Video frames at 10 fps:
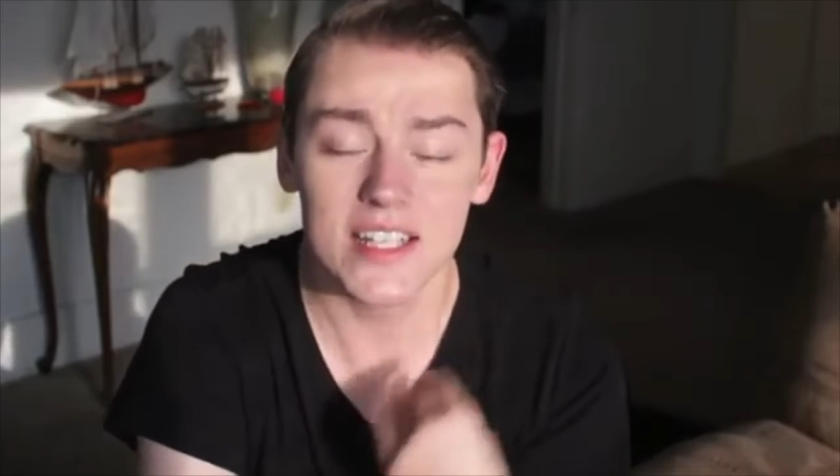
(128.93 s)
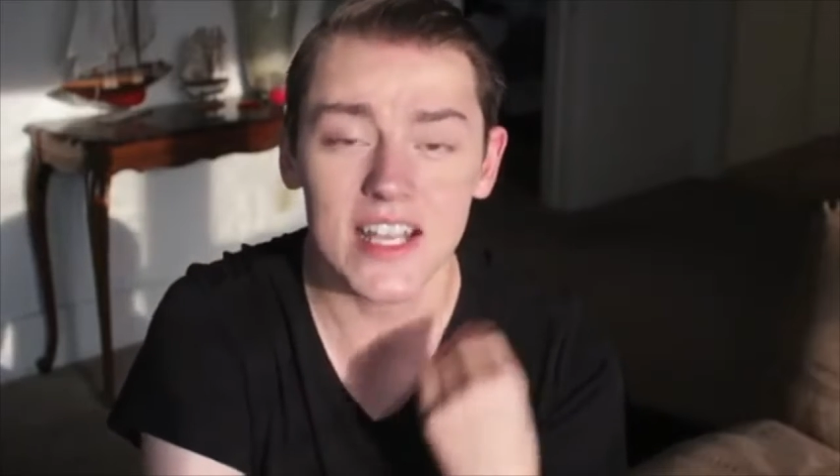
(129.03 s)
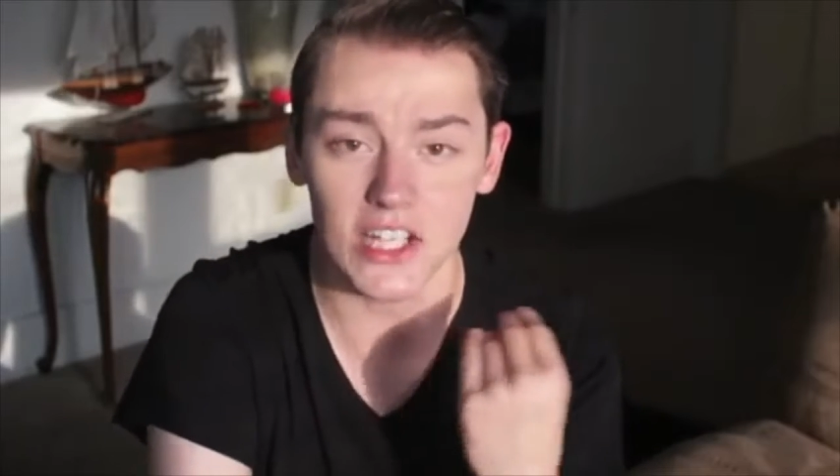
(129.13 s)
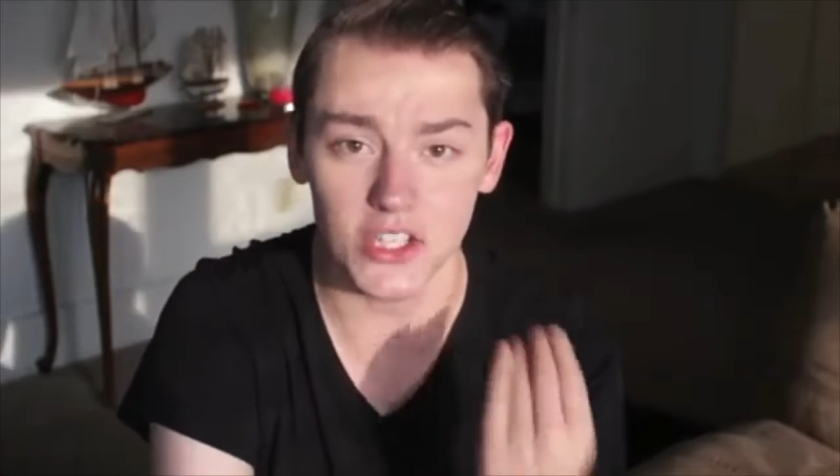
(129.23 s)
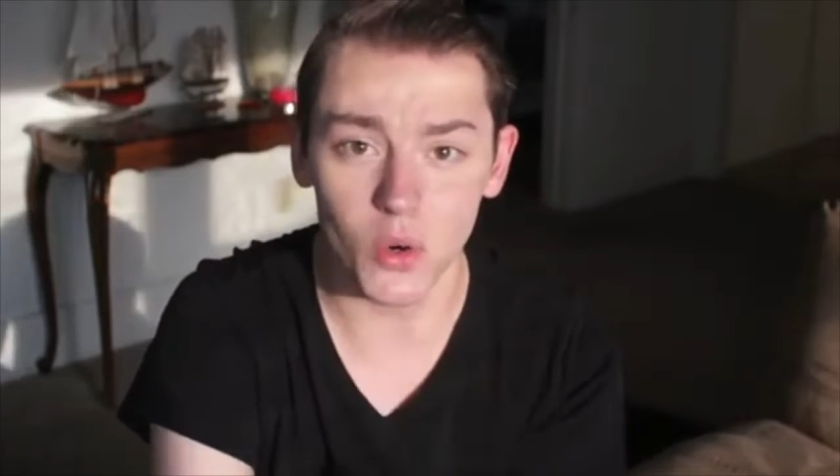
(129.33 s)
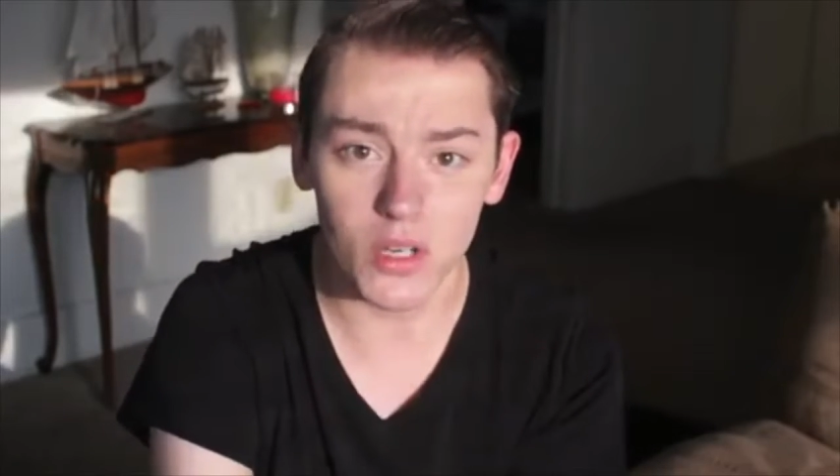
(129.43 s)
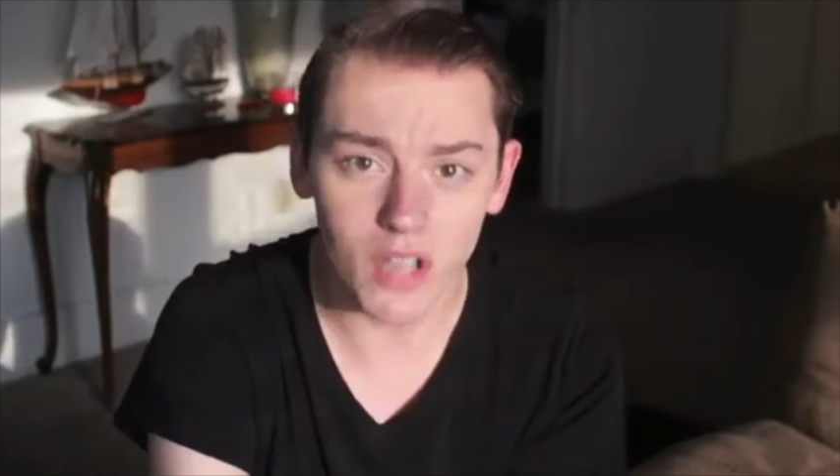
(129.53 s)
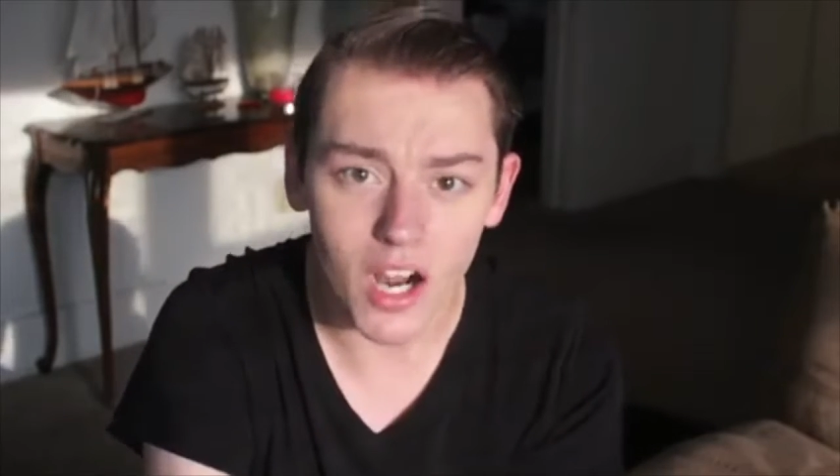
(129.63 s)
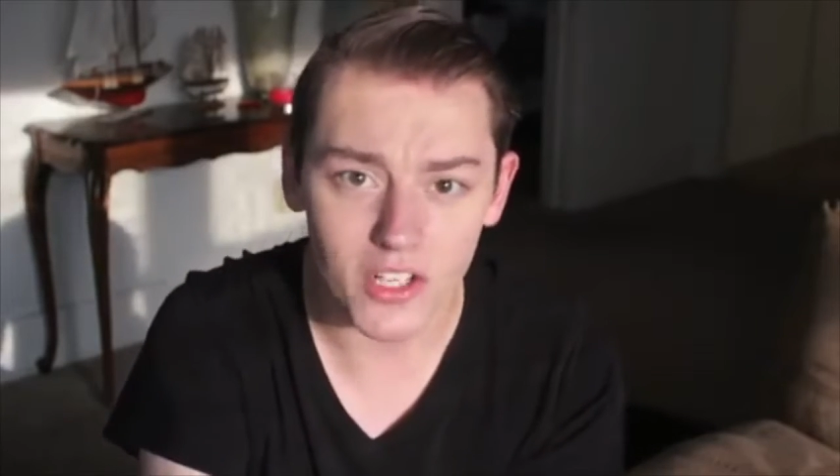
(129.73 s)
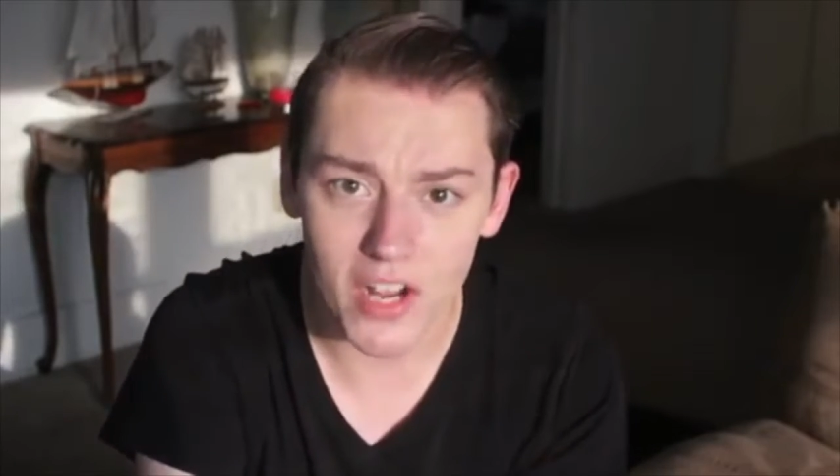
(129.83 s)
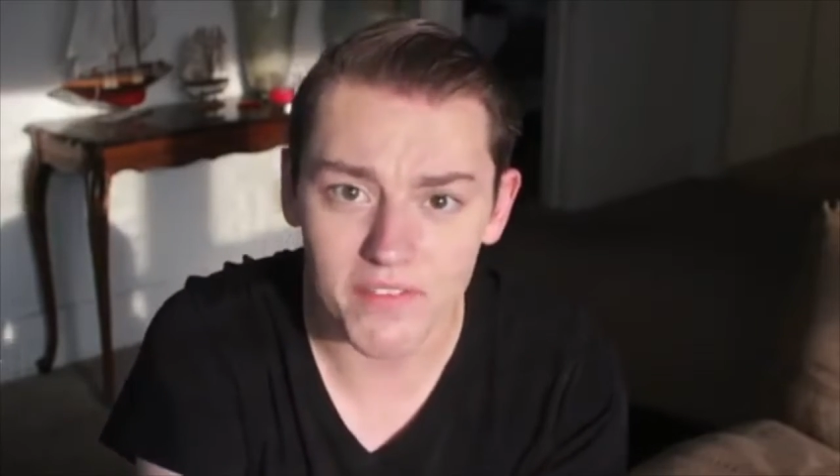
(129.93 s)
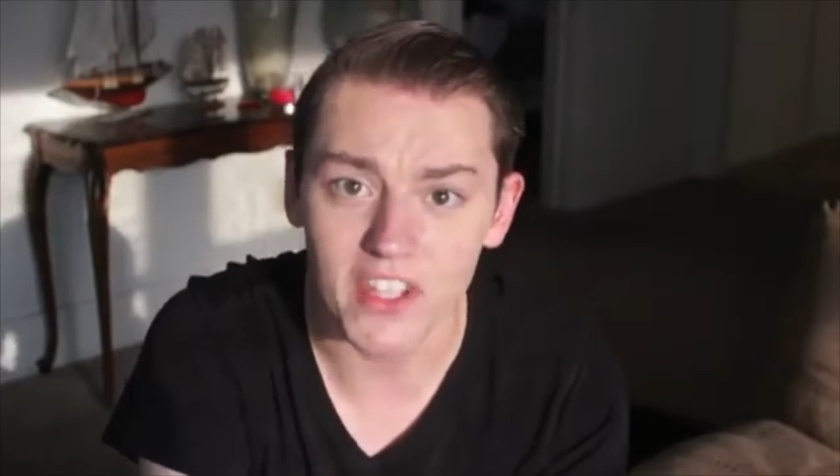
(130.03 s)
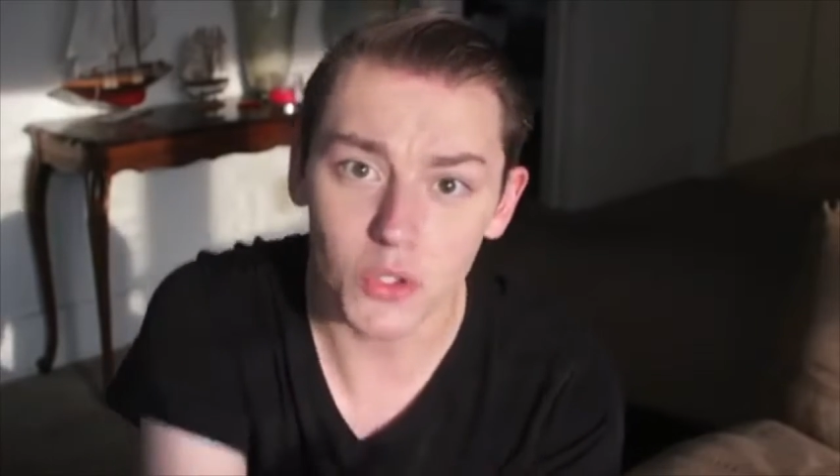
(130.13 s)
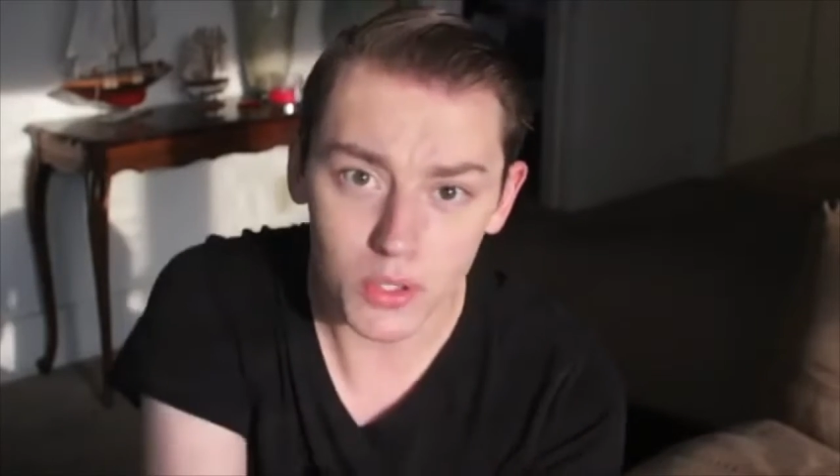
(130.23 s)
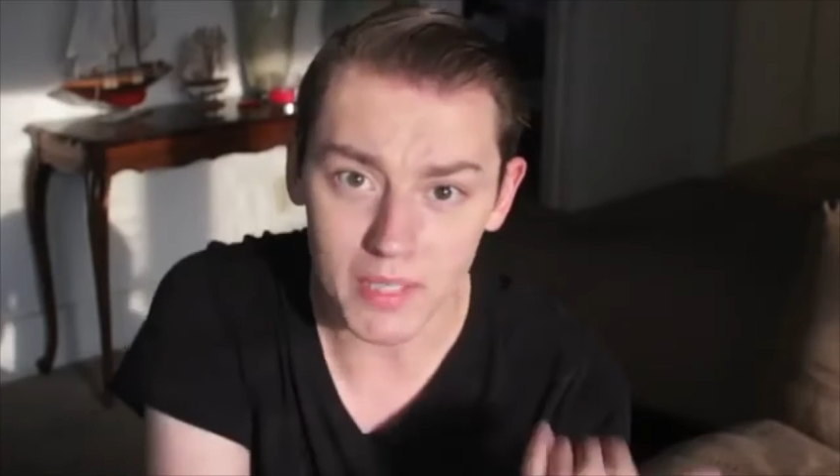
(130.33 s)
to get your autograph
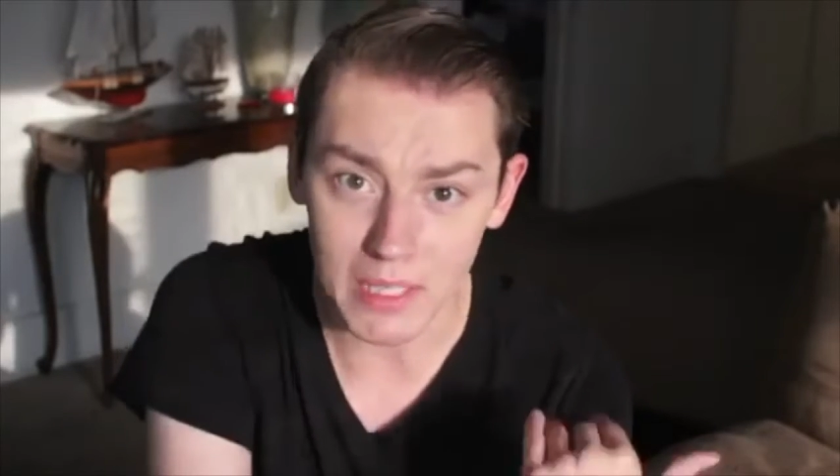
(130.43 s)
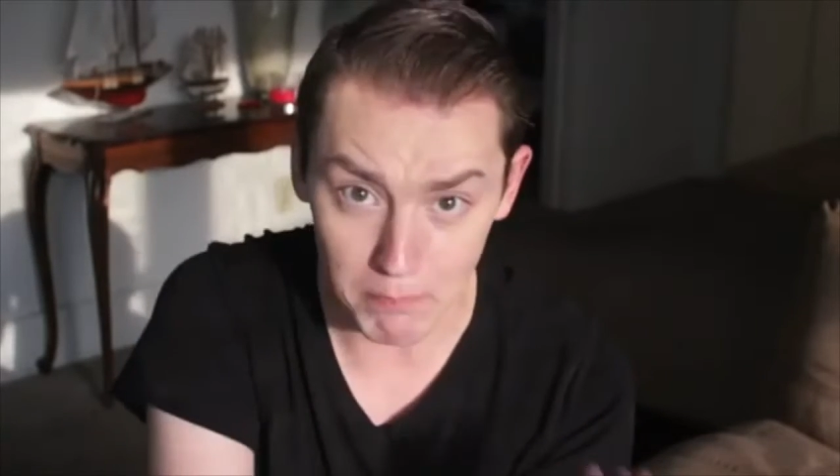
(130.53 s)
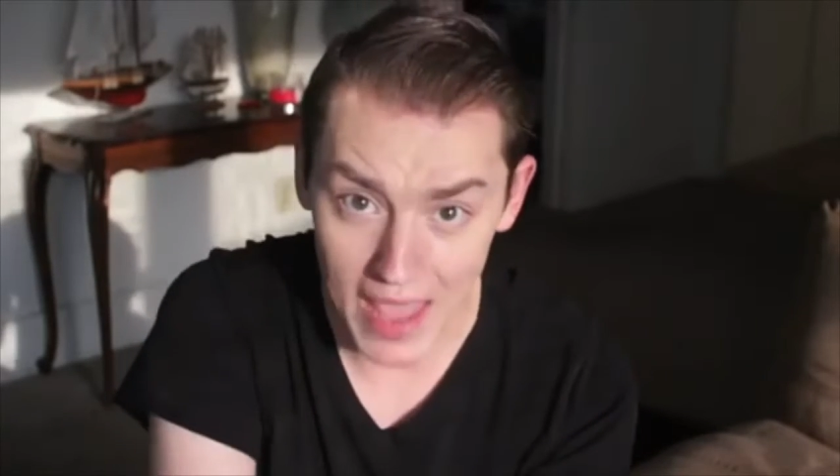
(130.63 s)
that you are being